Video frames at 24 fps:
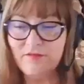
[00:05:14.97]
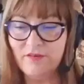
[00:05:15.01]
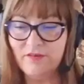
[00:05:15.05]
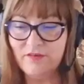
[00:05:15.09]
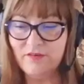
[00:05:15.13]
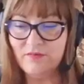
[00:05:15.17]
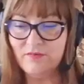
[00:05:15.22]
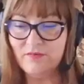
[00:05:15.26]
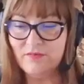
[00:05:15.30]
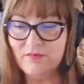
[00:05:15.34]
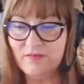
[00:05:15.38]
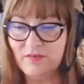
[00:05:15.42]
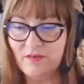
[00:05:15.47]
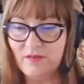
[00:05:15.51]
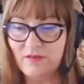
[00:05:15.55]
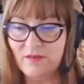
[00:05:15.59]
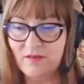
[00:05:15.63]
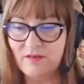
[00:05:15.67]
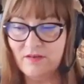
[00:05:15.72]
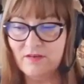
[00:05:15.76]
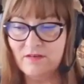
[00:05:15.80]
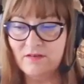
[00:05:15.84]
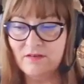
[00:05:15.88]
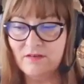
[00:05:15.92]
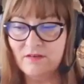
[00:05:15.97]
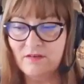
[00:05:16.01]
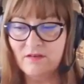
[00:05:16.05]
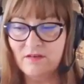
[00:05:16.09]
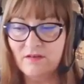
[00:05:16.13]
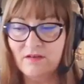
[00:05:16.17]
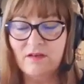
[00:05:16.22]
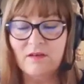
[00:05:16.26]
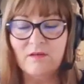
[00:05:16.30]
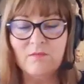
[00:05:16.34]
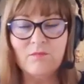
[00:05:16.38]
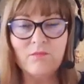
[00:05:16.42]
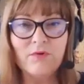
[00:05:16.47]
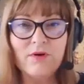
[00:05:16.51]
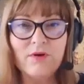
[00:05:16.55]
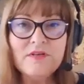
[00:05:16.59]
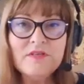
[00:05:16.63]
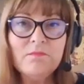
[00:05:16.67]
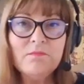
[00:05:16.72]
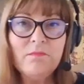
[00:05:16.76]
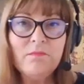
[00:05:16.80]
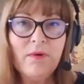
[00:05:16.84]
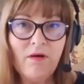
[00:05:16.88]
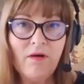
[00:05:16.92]
that you said
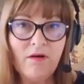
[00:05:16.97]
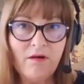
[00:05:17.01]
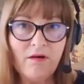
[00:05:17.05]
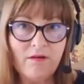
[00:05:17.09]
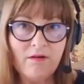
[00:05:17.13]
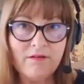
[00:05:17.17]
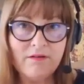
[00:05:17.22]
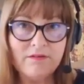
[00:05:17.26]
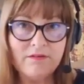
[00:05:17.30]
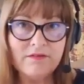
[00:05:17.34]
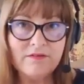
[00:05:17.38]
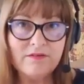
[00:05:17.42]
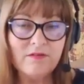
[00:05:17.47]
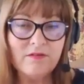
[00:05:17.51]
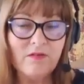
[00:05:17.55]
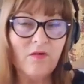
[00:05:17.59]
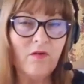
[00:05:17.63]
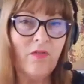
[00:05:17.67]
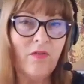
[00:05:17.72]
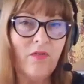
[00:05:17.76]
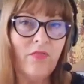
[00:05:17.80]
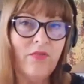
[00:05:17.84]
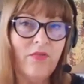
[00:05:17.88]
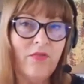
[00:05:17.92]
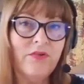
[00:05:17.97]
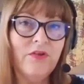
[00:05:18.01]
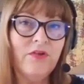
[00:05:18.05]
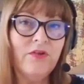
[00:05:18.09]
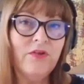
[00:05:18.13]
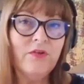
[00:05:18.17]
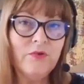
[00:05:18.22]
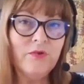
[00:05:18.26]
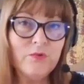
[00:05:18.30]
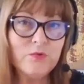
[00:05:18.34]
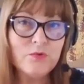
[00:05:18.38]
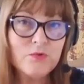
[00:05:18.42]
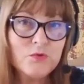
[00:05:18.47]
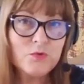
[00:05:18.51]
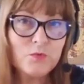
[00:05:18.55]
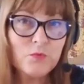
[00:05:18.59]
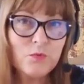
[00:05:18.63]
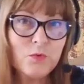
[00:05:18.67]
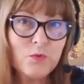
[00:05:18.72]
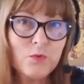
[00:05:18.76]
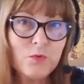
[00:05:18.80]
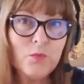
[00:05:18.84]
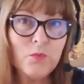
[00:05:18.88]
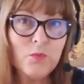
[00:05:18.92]
press pause on the
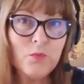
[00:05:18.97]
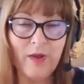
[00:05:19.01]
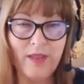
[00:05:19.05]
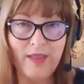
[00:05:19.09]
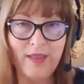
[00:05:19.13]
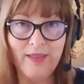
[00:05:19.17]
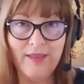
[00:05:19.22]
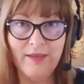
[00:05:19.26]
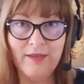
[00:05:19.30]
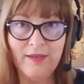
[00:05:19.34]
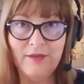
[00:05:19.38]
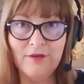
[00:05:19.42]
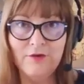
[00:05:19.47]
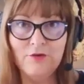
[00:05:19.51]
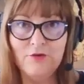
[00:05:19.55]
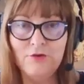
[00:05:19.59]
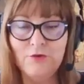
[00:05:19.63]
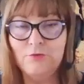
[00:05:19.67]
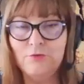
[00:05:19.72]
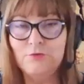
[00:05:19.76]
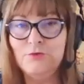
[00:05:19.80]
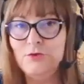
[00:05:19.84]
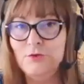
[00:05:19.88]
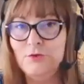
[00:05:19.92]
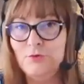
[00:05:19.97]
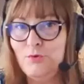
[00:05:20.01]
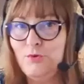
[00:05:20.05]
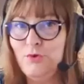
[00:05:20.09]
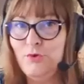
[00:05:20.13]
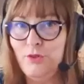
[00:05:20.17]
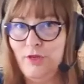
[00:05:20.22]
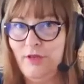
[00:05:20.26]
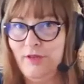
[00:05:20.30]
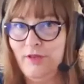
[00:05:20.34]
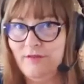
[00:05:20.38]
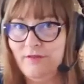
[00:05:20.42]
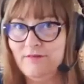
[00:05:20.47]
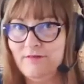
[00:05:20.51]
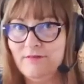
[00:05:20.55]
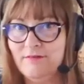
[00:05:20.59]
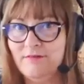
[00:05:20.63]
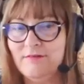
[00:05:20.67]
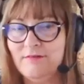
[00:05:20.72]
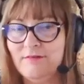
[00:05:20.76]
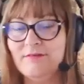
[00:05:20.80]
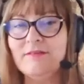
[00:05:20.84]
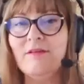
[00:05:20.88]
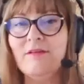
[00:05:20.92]
usual way you do
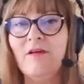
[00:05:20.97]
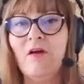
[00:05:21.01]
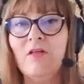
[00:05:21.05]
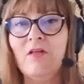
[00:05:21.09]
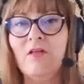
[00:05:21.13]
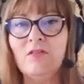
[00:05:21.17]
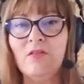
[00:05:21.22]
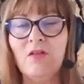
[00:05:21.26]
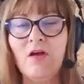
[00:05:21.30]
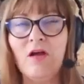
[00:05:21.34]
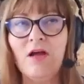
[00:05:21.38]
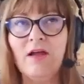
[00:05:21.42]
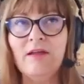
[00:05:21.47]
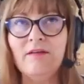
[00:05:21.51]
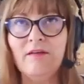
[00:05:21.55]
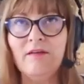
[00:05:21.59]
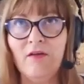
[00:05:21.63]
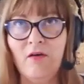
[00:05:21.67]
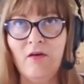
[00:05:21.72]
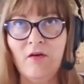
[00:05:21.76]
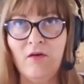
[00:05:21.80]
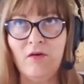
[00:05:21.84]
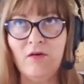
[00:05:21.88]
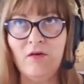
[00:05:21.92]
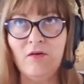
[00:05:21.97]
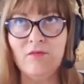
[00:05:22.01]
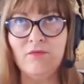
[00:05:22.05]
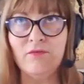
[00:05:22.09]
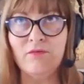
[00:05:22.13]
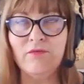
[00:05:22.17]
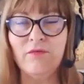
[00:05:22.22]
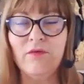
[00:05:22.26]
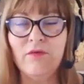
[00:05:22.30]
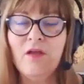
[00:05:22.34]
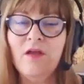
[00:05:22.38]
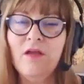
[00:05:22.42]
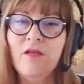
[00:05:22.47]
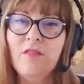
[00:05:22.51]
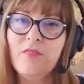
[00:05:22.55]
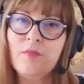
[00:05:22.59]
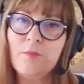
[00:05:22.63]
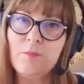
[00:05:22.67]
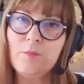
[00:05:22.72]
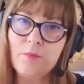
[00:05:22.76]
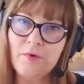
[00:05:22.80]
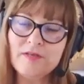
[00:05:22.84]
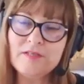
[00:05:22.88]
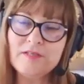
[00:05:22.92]
things. A lot of the
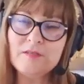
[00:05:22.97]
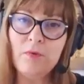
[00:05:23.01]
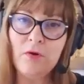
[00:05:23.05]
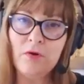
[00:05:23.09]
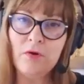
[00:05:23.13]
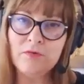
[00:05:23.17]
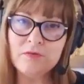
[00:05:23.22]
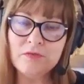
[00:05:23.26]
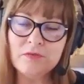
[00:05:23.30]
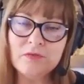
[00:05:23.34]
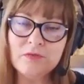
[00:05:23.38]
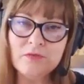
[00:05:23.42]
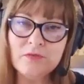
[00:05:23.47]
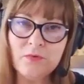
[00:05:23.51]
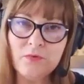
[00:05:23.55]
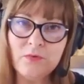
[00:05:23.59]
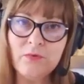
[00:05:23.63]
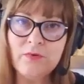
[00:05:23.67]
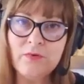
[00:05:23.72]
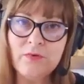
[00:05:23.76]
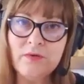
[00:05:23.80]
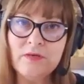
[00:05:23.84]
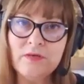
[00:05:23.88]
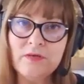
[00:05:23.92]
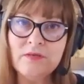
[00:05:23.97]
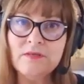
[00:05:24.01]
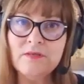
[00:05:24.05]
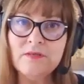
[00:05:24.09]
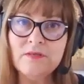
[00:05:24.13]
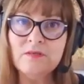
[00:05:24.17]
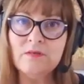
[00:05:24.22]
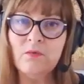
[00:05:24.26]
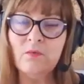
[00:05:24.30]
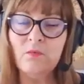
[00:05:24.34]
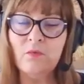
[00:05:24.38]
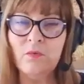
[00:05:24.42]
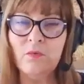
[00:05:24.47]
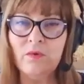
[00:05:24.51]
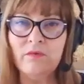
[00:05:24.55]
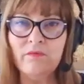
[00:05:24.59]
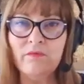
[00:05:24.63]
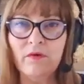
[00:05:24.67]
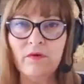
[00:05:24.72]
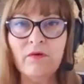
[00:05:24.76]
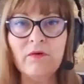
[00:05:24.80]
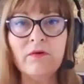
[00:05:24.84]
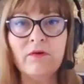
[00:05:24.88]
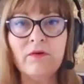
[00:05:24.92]
press pause stories we've
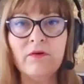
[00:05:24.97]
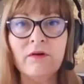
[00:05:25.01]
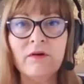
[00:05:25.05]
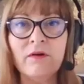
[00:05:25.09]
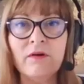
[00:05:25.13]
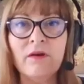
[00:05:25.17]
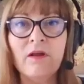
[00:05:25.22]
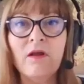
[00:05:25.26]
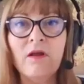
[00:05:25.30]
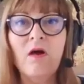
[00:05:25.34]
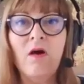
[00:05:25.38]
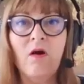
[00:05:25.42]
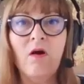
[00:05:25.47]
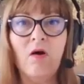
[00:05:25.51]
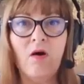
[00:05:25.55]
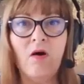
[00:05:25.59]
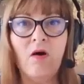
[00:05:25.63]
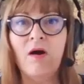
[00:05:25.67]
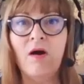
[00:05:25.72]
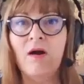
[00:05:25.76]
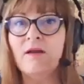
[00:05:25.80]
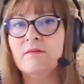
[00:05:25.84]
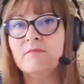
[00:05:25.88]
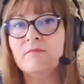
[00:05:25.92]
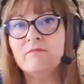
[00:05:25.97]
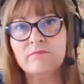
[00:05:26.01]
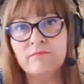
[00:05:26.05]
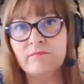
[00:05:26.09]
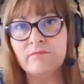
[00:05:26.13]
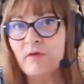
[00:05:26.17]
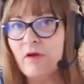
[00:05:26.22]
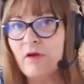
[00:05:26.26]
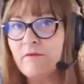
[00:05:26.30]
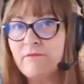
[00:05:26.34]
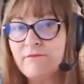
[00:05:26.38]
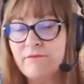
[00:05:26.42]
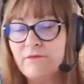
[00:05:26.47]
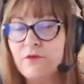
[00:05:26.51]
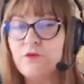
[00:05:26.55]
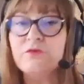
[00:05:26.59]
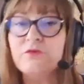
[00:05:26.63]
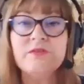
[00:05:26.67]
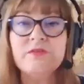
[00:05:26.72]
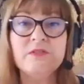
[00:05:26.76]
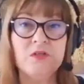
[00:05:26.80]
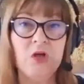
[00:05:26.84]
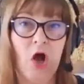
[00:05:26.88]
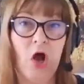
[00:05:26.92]
heard are a full
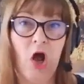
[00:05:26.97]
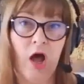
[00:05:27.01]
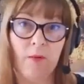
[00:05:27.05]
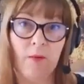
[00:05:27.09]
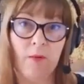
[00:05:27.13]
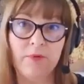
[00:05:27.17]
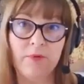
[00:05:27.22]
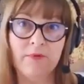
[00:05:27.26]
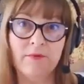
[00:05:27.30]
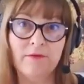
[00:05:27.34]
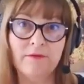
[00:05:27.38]
stop.